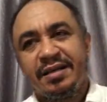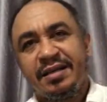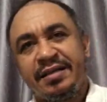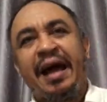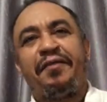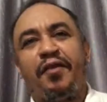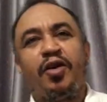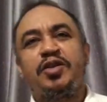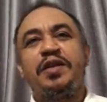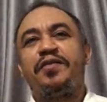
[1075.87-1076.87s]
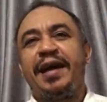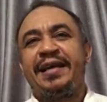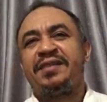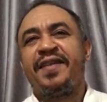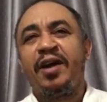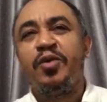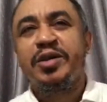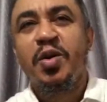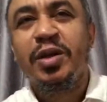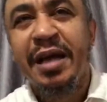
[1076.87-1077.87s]
that for us to even identify who is
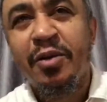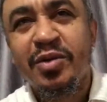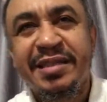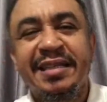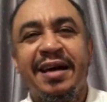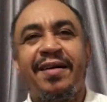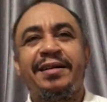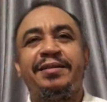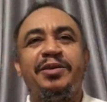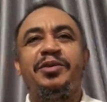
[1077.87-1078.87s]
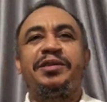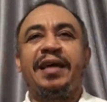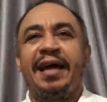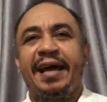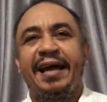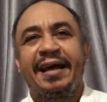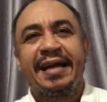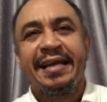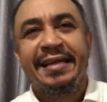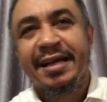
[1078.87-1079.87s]
older, we'll sit down and use a
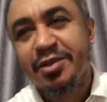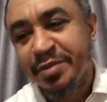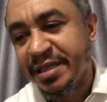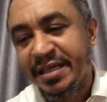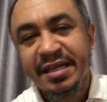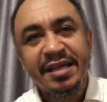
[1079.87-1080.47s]
calendar to be